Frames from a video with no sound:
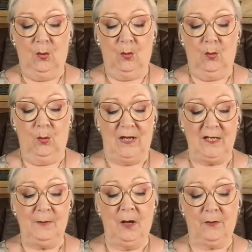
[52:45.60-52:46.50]

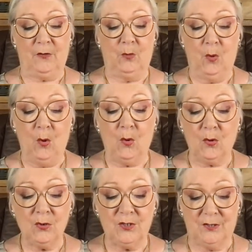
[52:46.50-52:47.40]
William Arthur
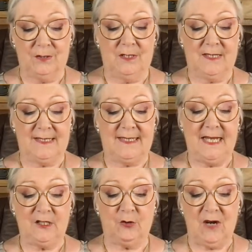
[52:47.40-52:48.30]
Ward
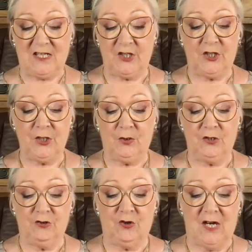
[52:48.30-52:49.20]
said, "Gratitude
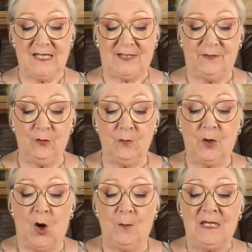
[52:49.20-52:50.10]
can transform
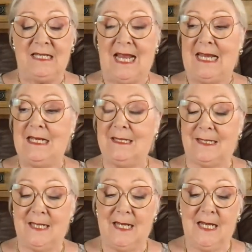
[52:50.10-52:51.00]
common days
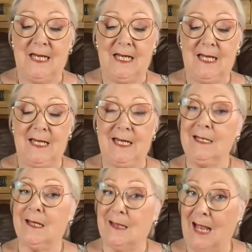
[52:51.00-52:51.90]

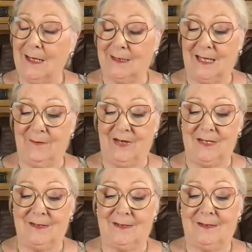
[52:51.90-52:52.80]
into
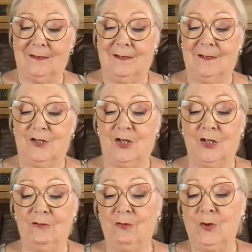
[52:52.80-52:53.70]
Thanksgivings,
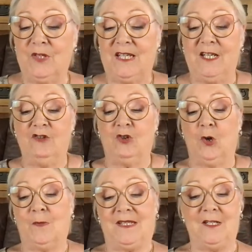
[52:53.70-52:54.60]
turn routine
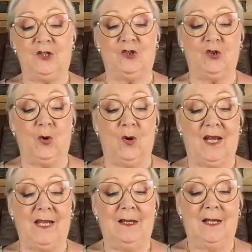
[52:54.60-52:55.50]
jobs into
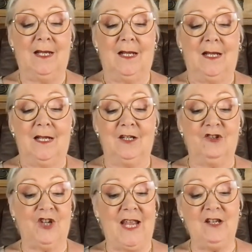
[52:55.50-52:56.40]
joy, and
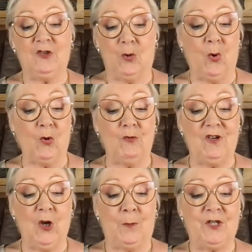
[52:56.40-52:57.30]
change
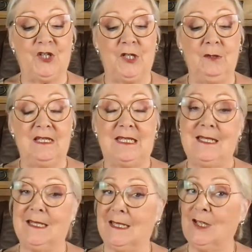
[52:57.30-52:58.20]
ordinary
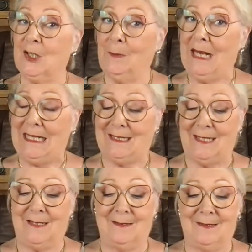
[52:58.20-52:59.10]
opportunities into
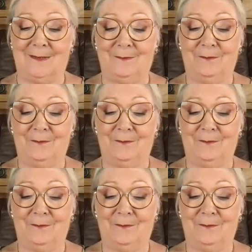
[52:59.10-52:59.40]
blessings."